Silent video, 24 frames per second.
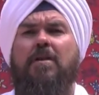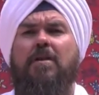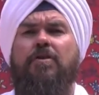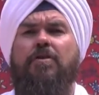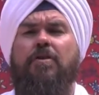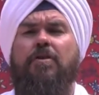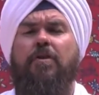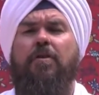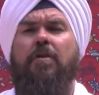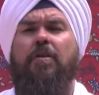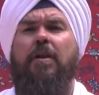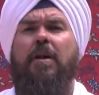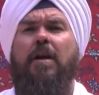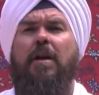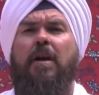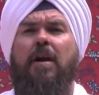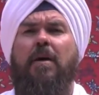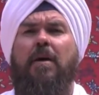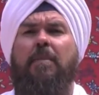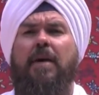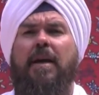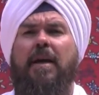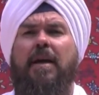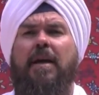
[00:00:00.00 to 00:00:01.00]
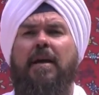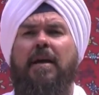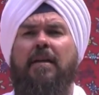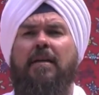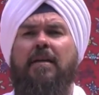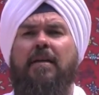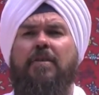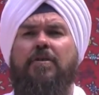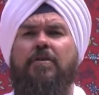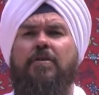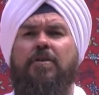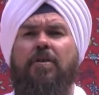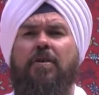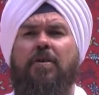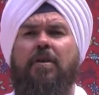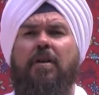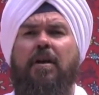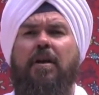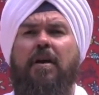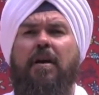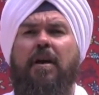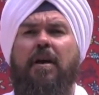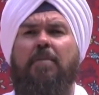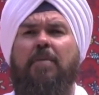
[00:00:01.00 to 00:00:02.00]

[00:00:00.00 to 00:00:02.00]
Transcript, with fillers: journey, on my healing journey.